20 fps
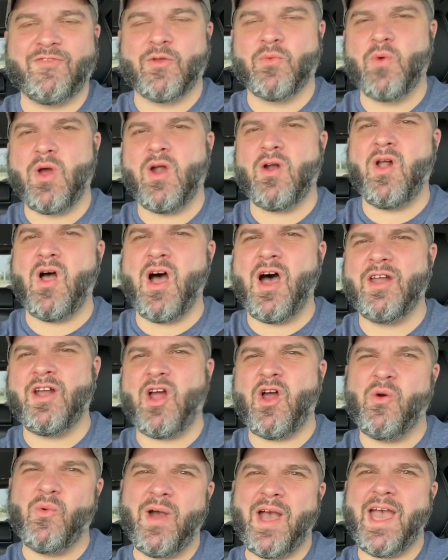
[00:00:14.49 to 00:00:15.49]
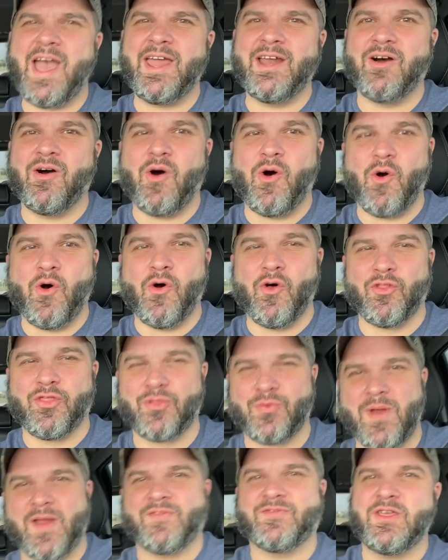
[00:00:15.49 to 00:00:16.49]
and we're on our way to old
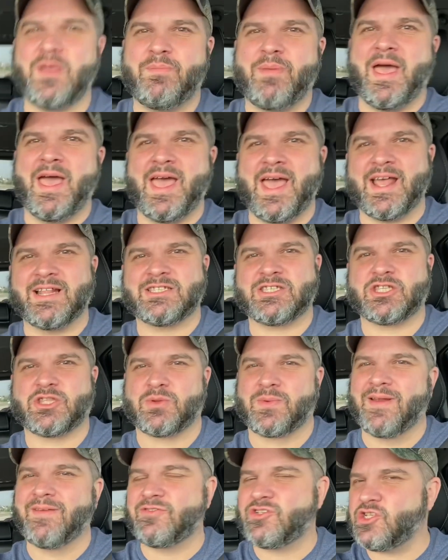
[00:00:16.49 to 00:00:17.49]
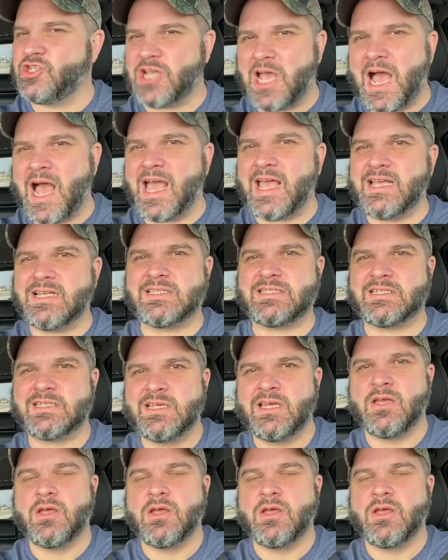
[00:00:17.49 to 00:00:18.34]
Thrifty Pants Thrift Giant